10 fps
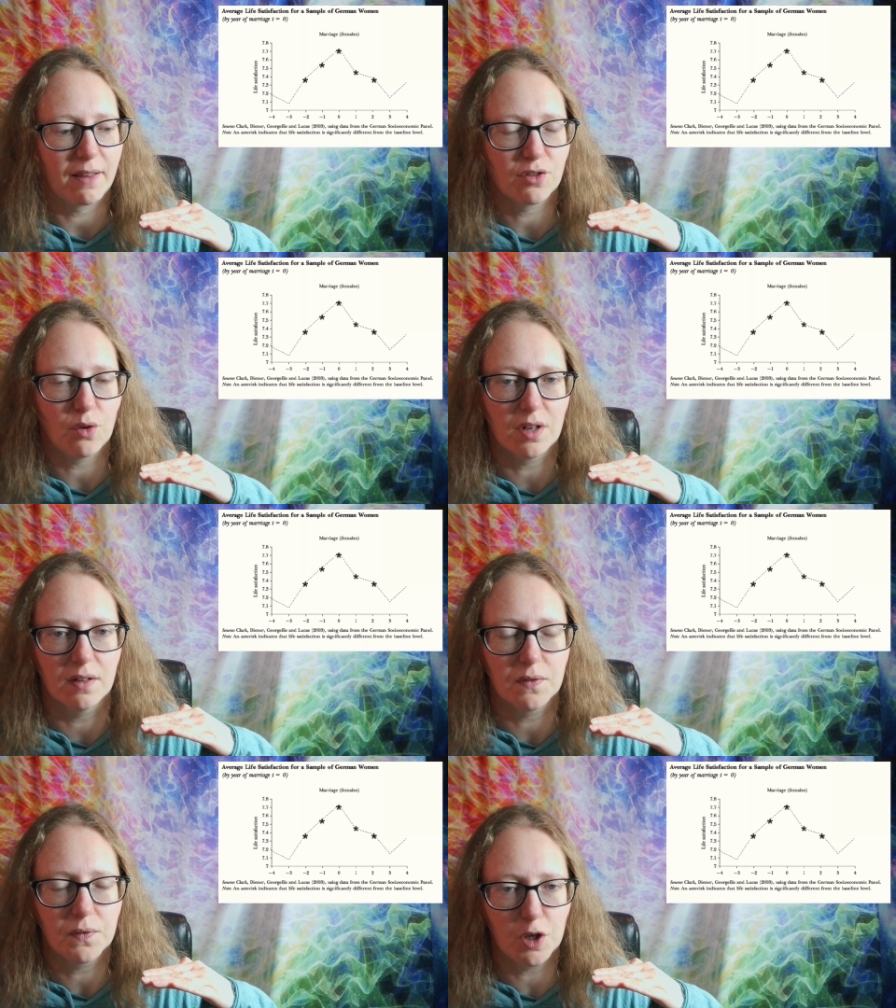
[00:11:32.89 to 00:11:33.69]
So
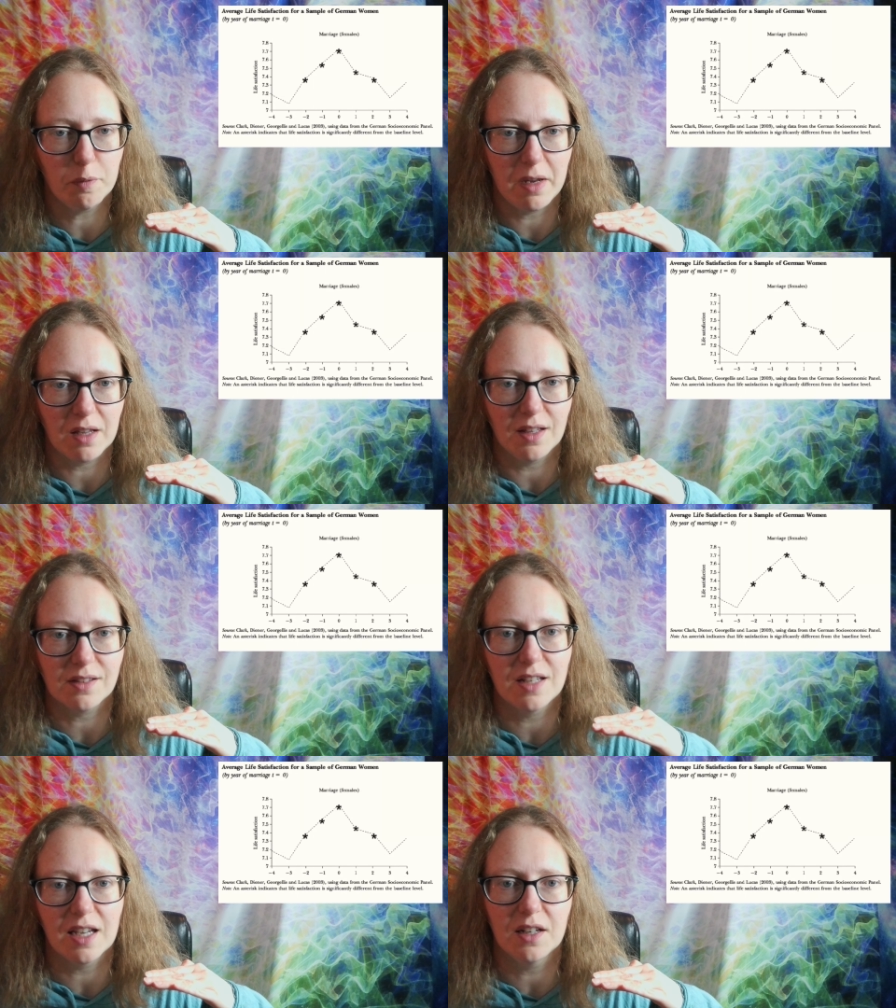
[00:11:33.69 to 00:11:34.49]
they're affirming
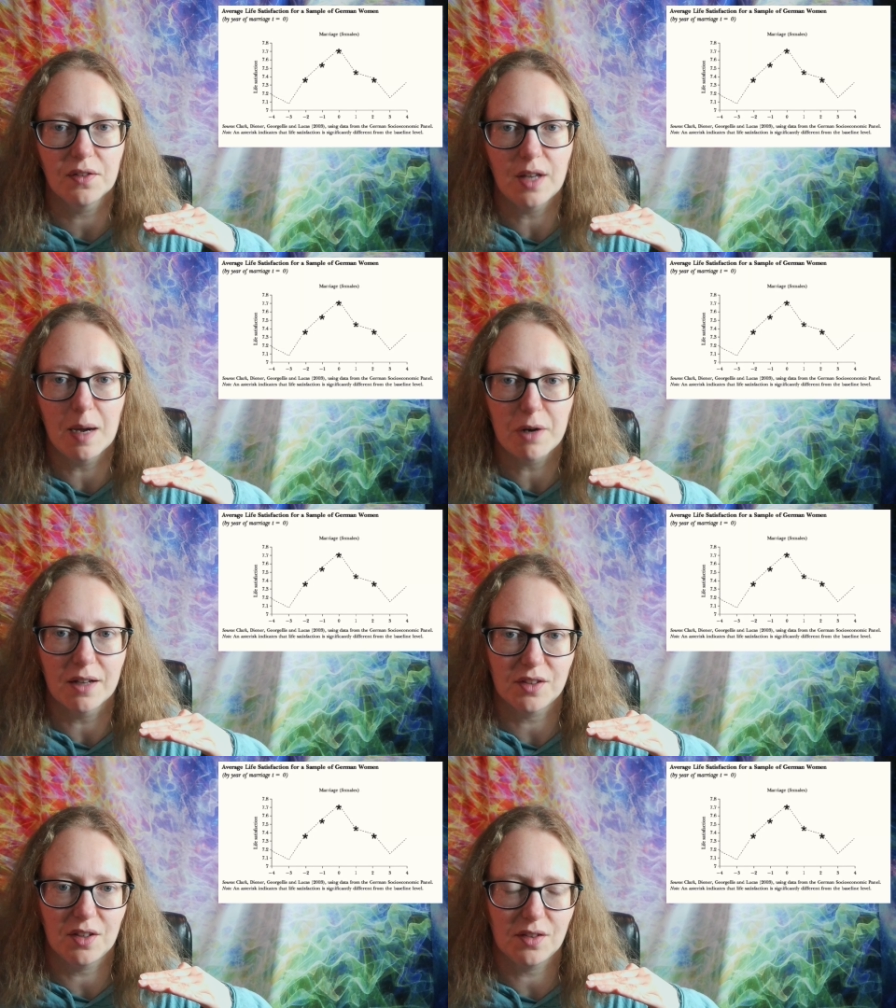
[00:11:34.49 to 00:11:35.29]
these negative thought
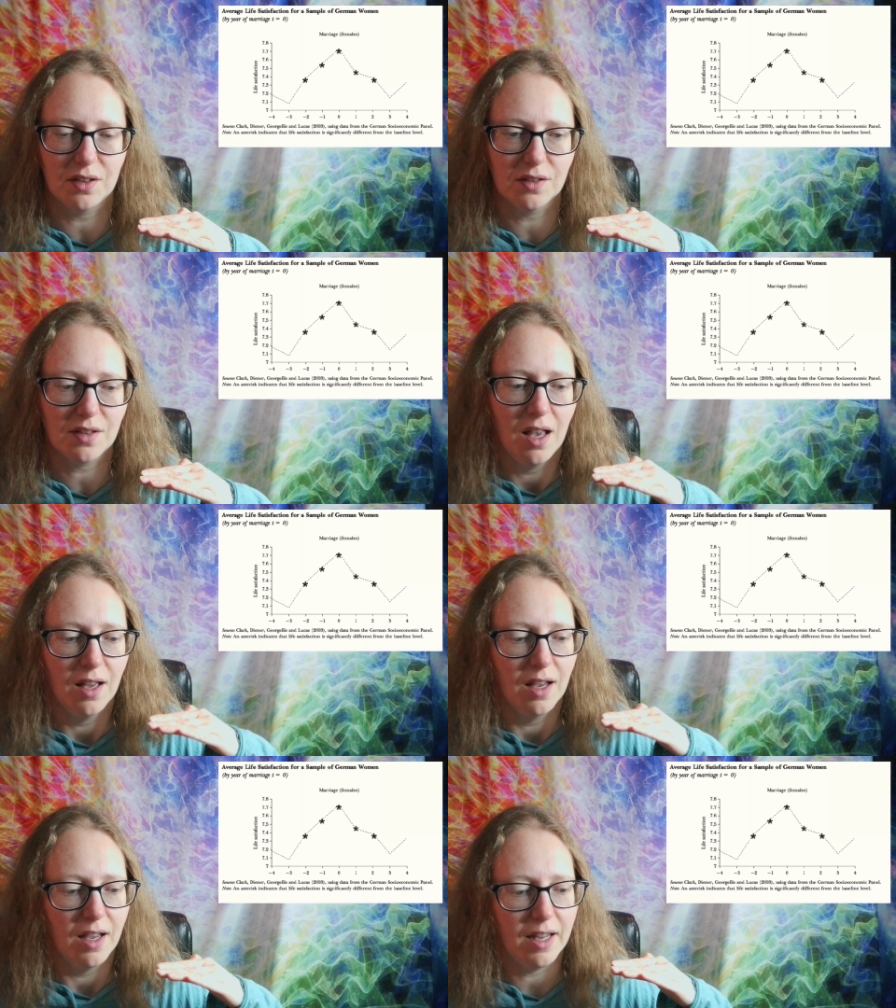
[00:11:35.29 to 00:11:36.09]
processes
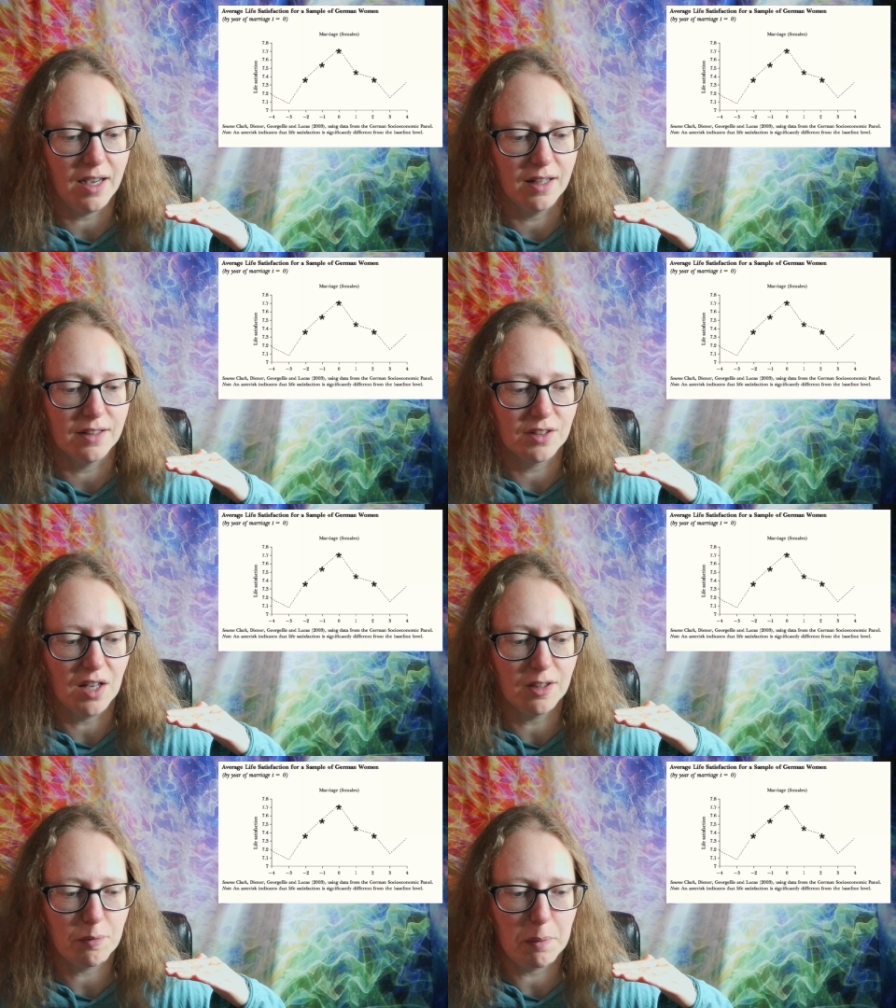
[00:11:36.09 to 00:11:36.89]
and
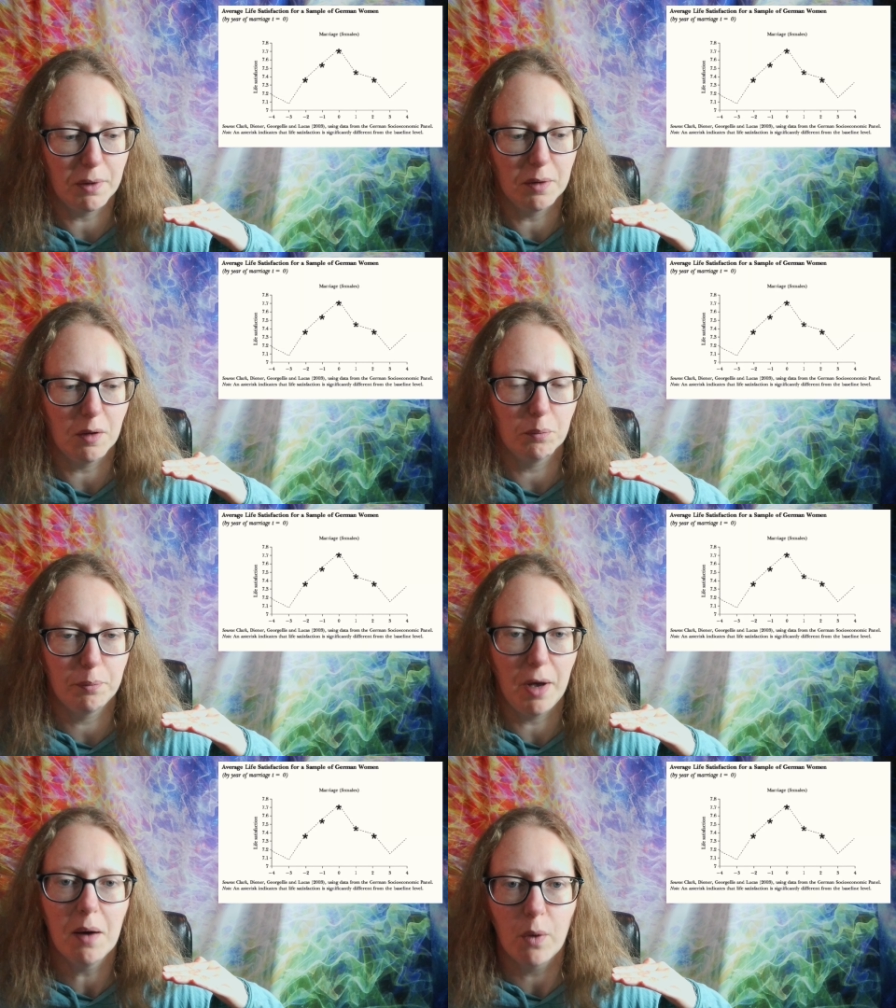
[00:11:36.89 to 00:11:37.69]
telling people,
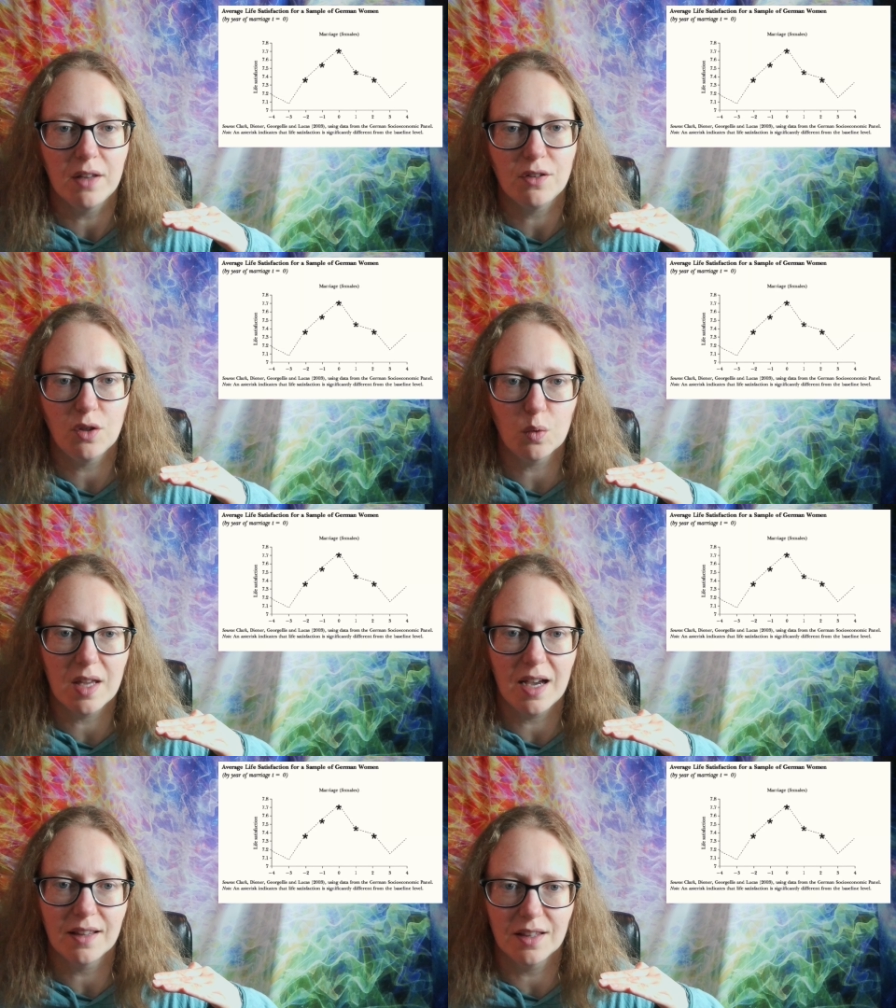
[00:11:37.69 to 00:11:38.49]
but when you
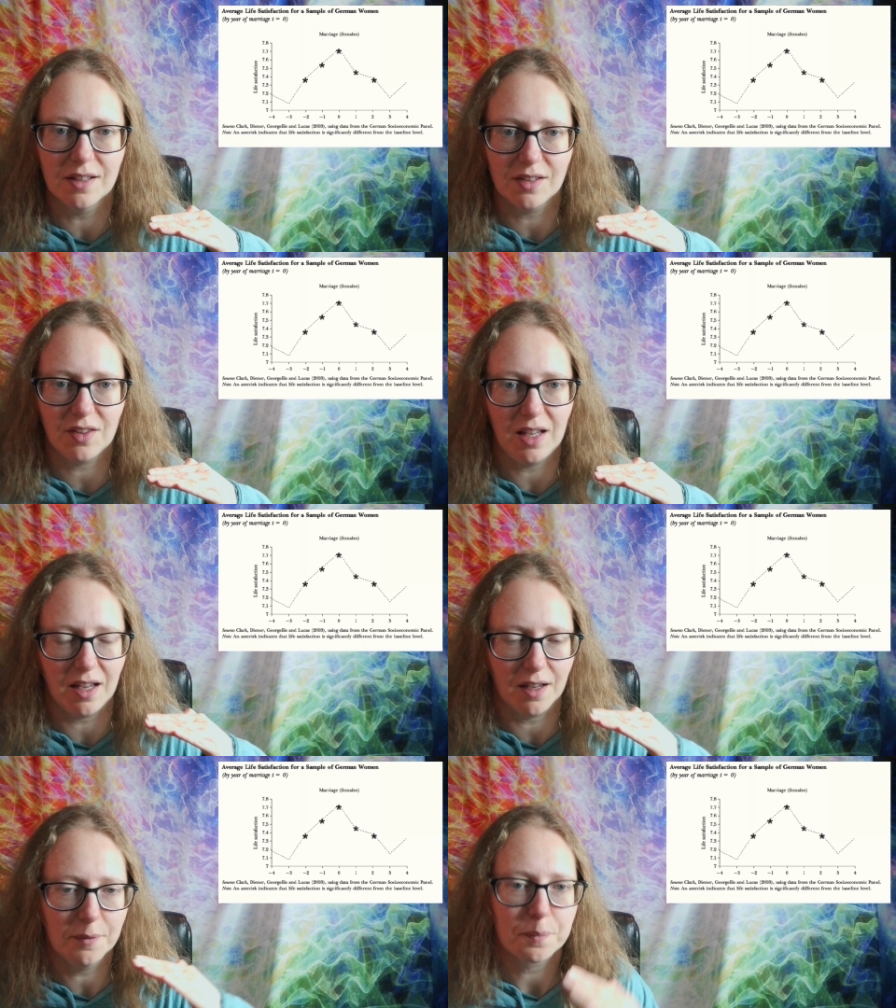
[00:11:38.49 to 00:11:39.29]
get this
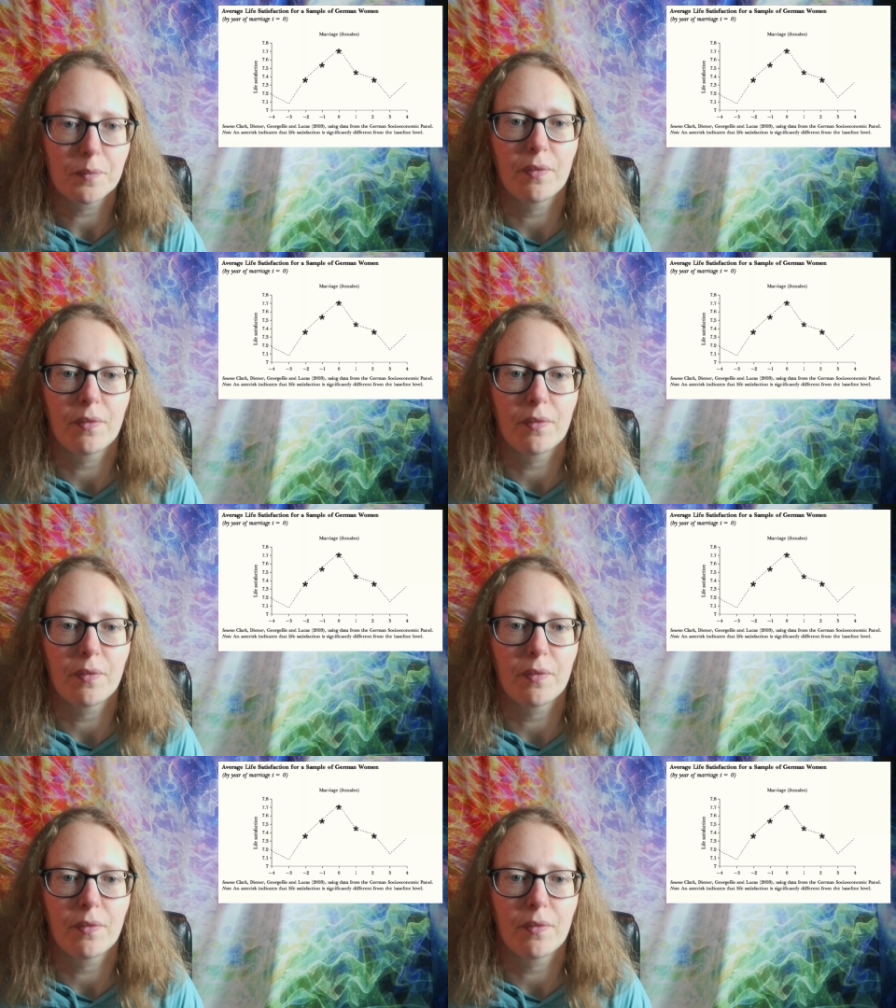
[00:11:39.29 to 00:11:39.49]
thing